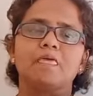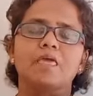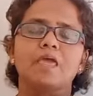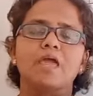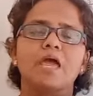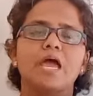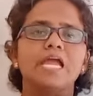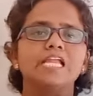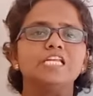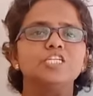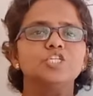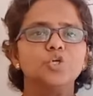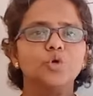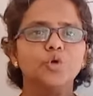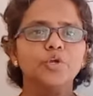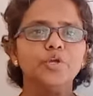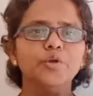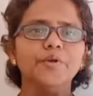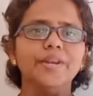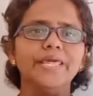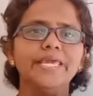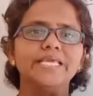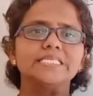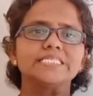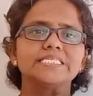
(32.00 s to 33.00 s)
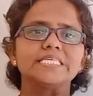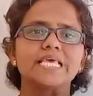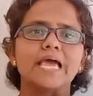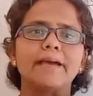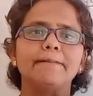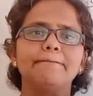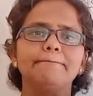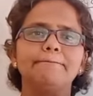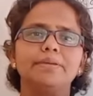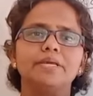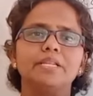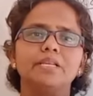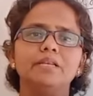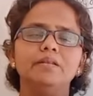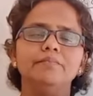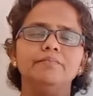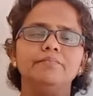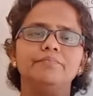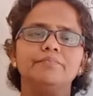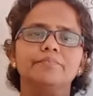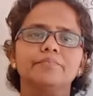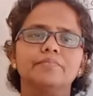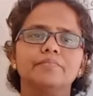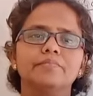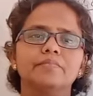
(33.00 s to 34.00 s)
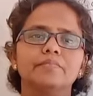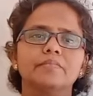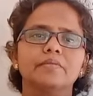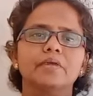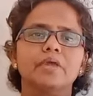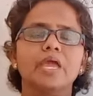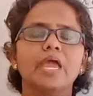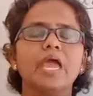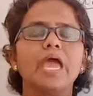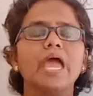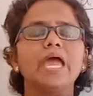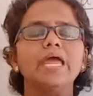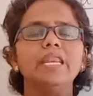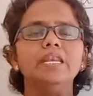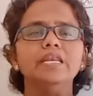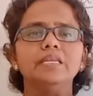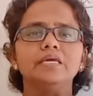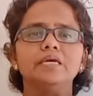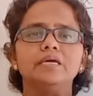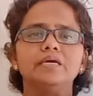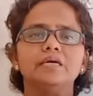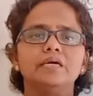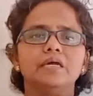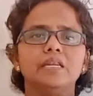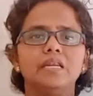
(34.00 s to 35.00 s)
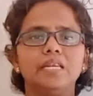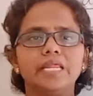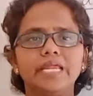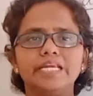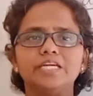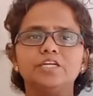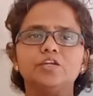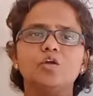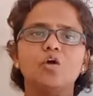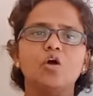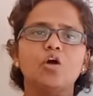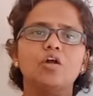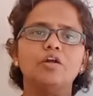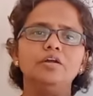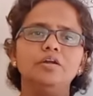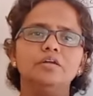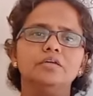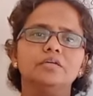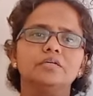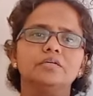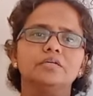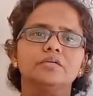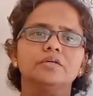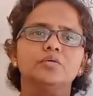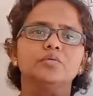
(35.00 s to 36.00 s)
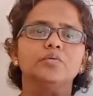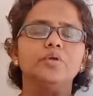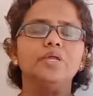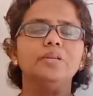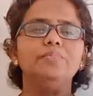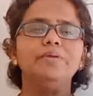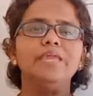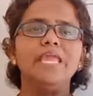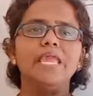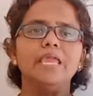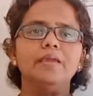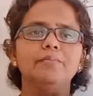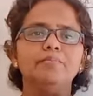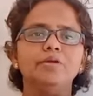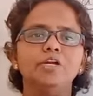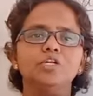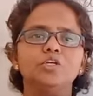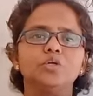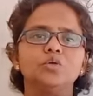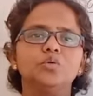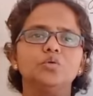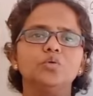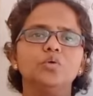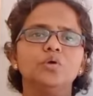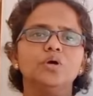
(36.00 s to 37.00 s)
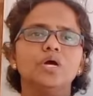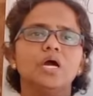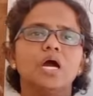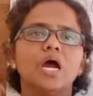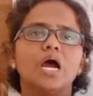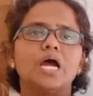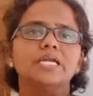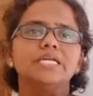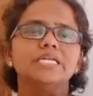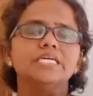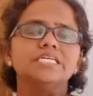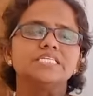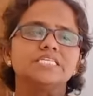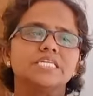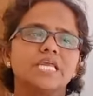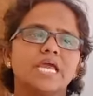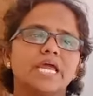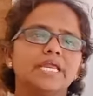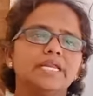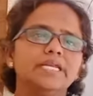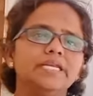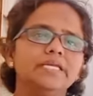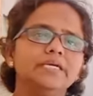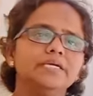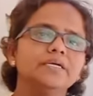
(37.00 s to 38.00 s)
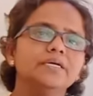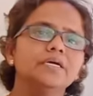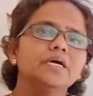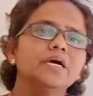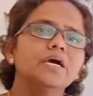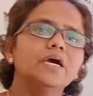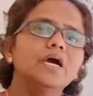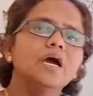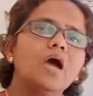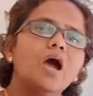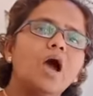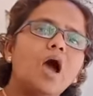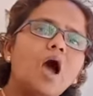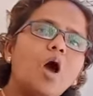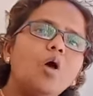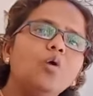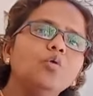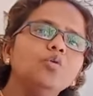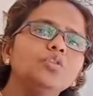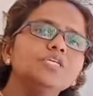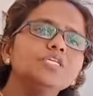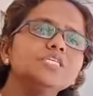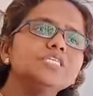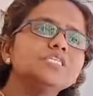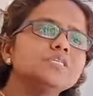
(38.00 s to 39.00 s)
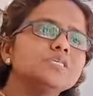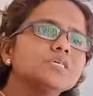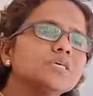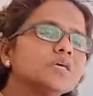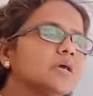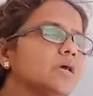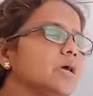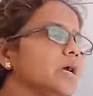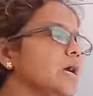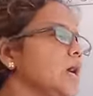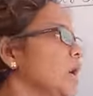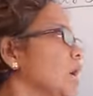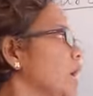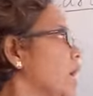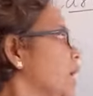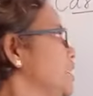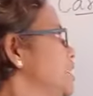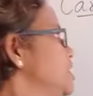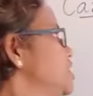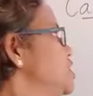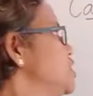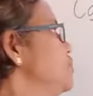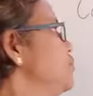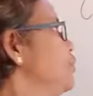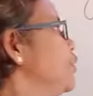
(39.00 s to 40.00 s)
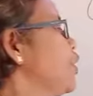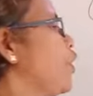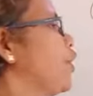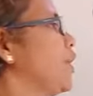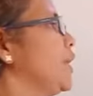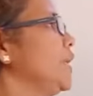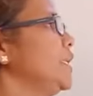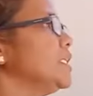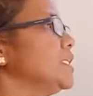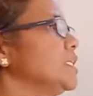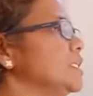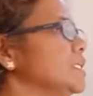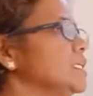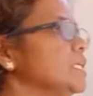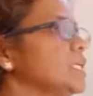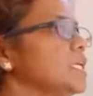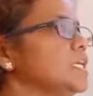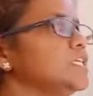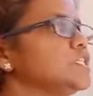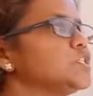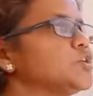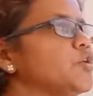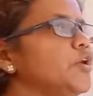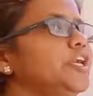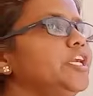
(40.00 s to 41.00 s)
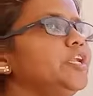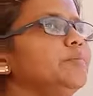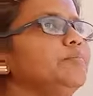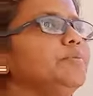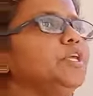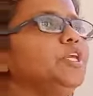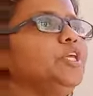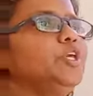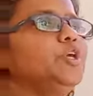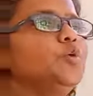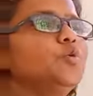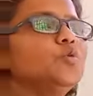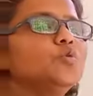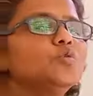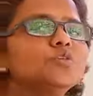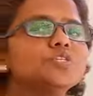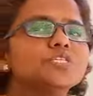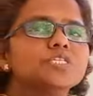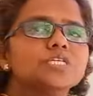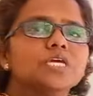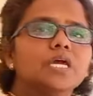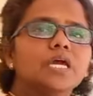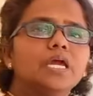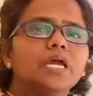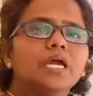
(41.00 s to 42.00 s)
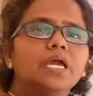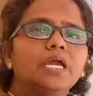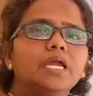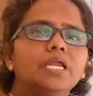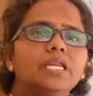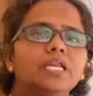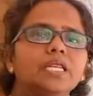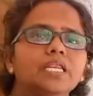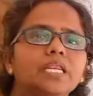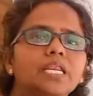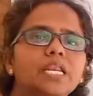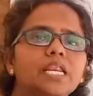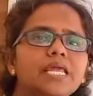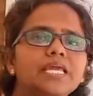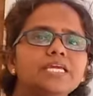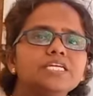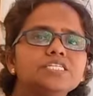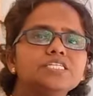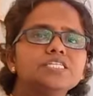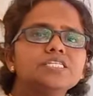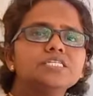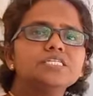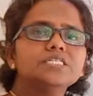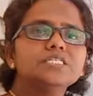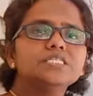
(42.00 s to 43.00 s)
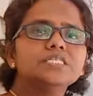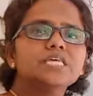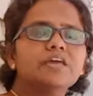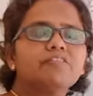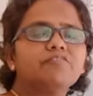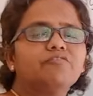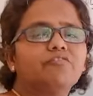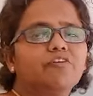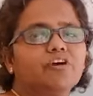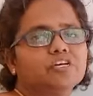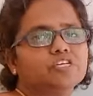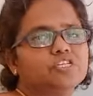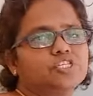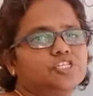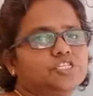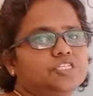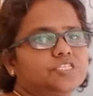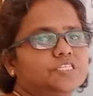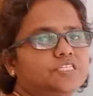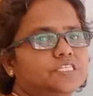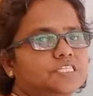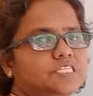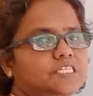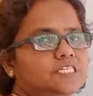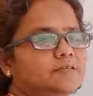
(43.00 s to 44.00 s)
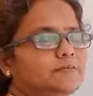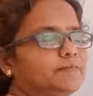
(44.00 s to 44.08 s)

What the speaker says: I'll show you an example and later on we'll be able to understand how this Cartesian product is going to be used in relations and functions.